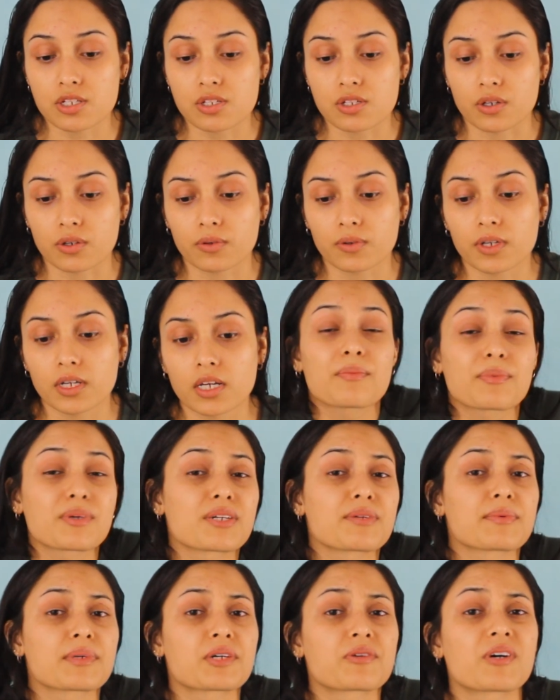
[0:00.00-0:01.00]
So, I'm
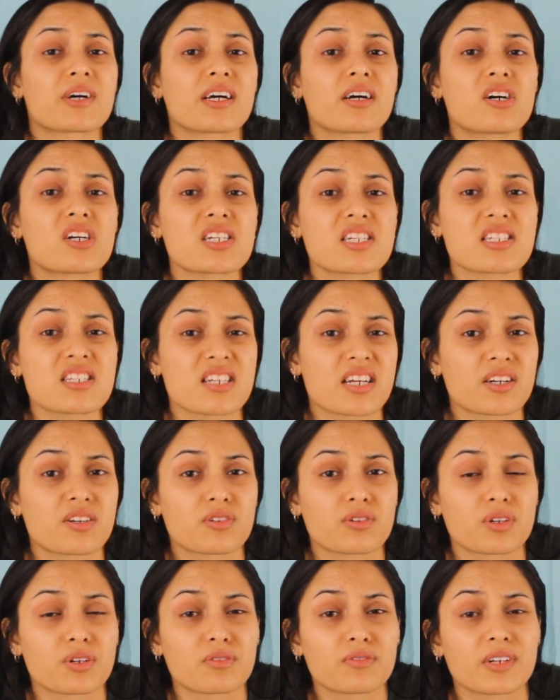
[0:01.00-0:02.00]
gonna be quite honest, I
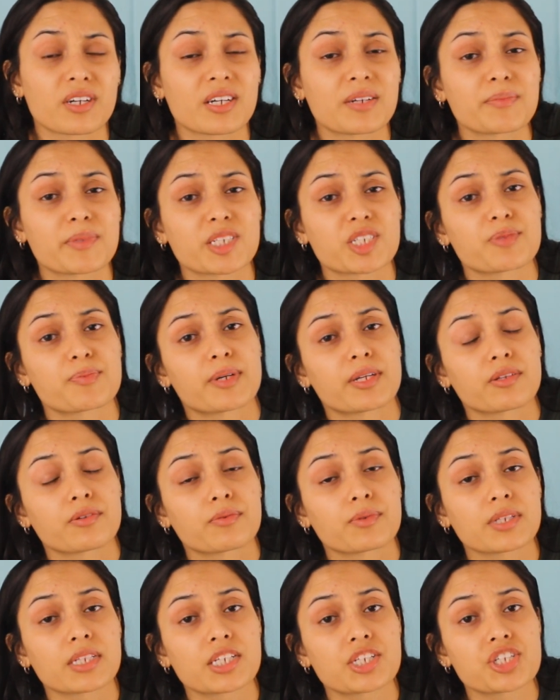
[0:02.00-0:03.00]
don't know very much about the
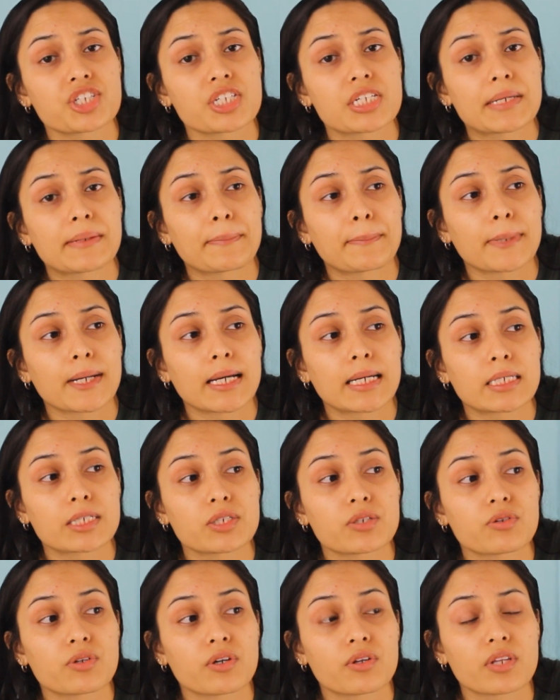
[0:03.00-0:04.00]
religion, but I
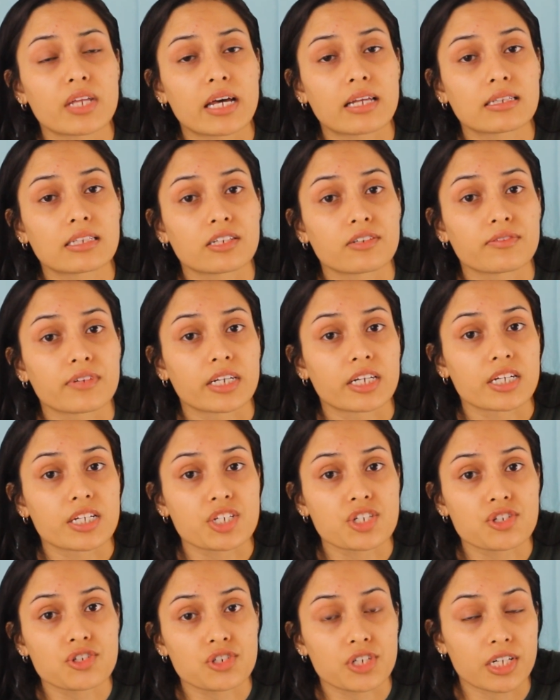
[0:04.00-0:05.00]
do know that they're very
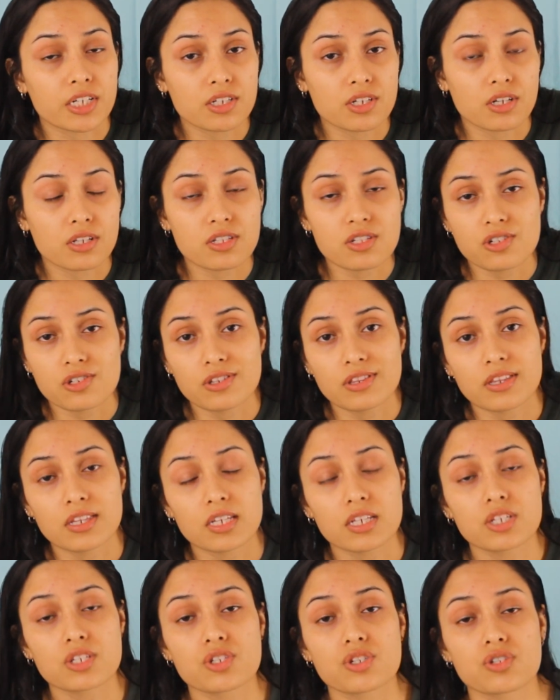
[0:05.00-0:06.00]
strict on certain
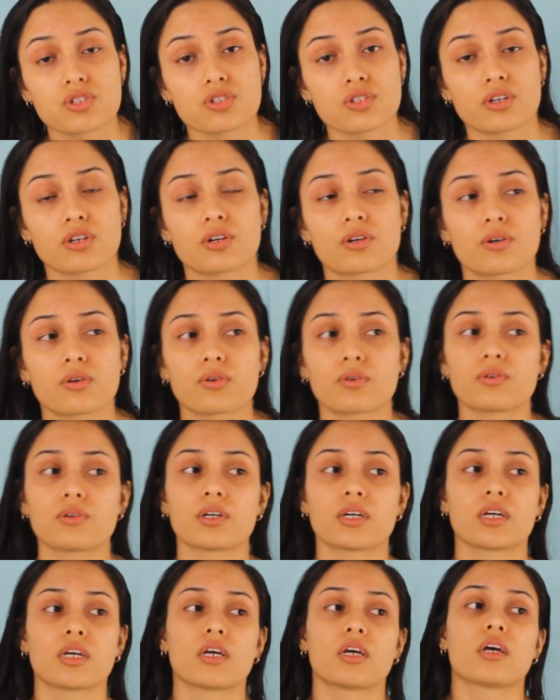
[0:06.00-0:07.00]
things,
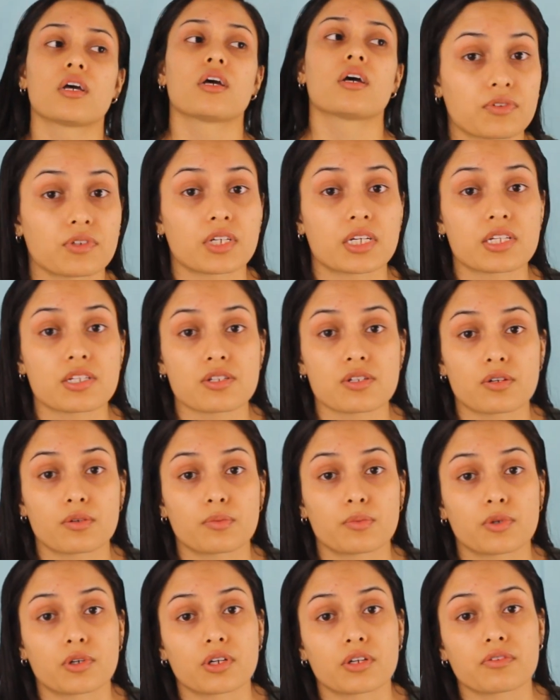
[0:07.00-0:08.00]
so if you guys know
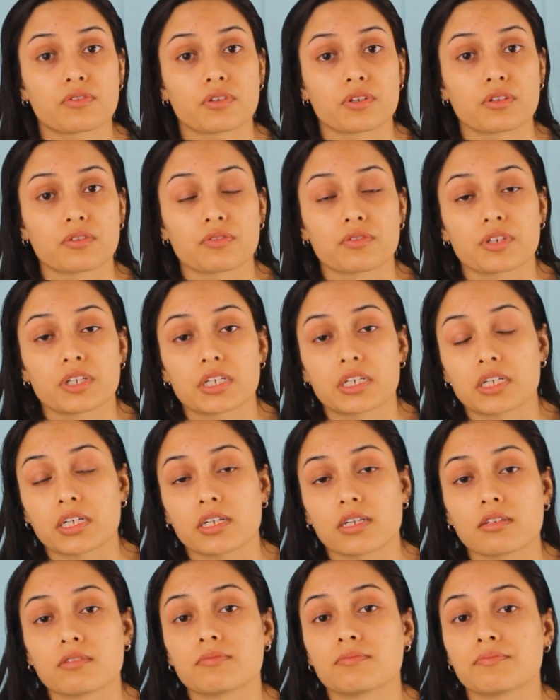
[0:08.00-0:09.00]
more, feel free to